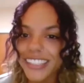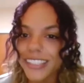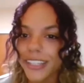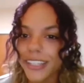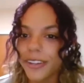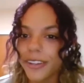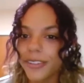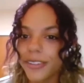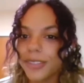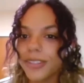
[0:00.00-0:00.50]

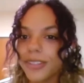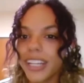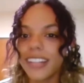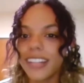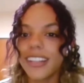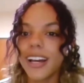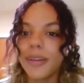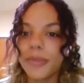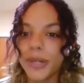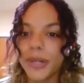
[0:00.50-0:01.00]
So you get a
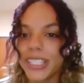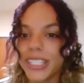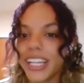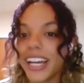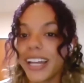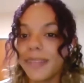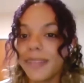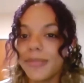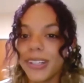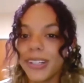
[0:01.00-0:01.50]
lot more
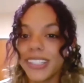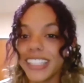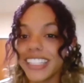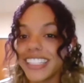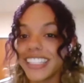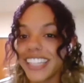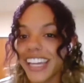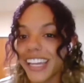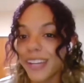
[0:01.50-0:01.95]
time during the day